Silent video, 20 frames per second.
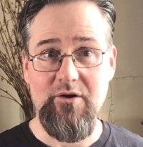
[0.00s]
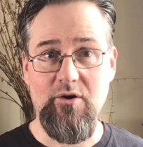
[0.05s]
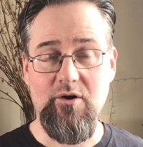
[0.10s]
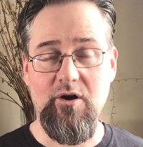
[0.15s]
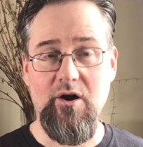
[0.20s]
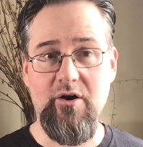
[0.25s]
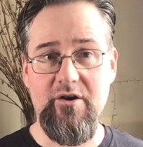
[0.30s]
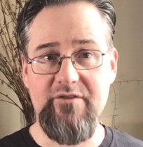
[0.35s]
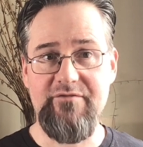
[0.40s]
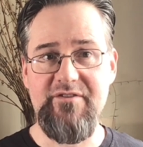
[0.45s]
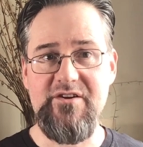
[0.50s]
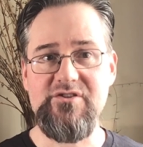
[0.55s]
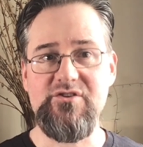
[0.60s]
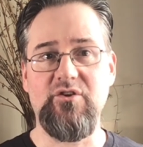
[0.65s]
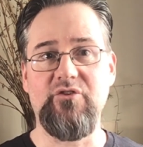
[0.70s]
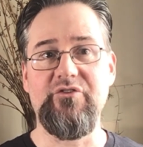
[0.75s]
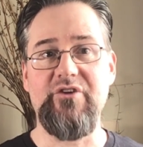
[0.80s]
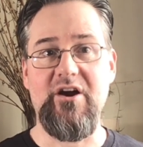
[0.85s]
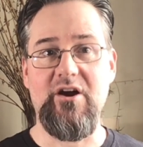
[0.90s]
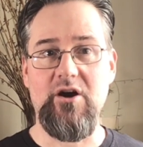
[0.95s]
or
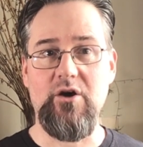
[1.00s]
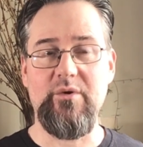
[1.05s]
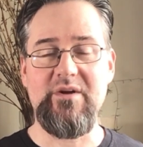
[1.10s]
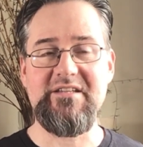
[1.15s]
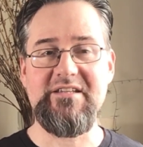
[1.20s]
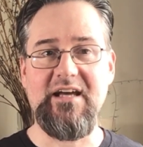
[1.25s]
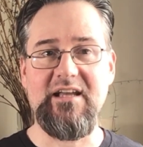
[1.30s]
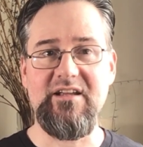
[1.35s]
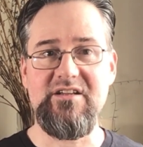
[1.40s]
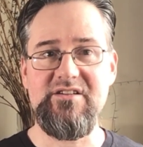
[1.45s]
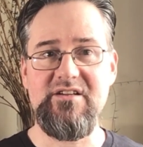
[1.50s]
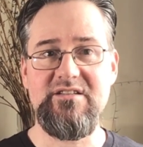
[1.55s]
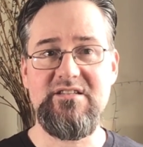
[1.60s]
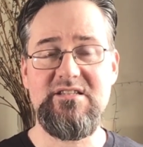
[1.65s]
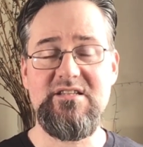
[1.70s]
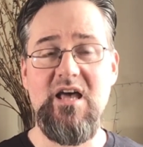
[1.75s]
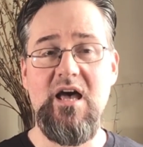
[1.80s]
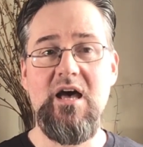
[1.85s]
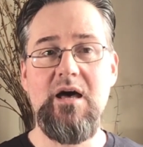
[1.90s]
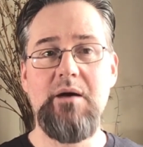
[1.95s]
artificial narrow intelligence,